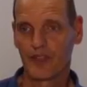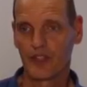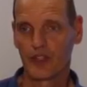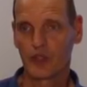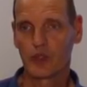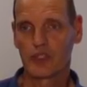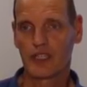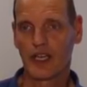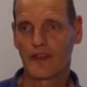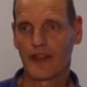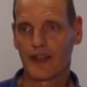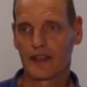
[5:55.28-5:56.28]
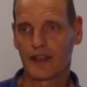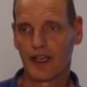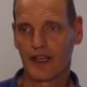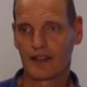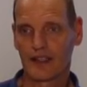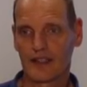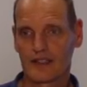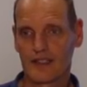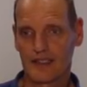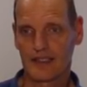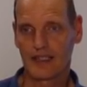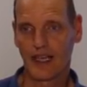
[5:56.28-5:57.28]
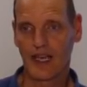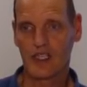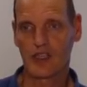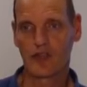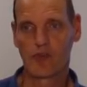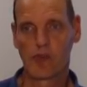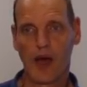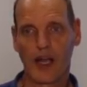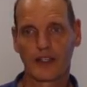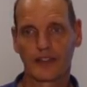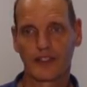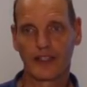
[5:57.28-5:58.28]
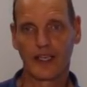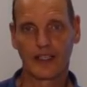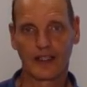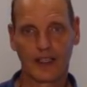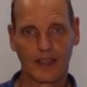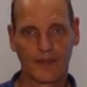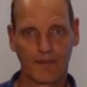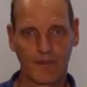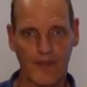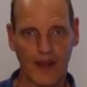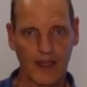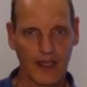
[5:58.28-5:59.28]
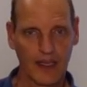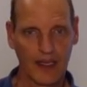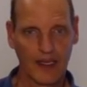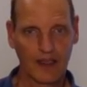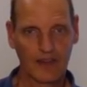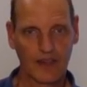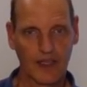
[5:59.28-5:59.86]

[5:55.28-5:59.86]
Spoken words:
you could say that this case of binary data is a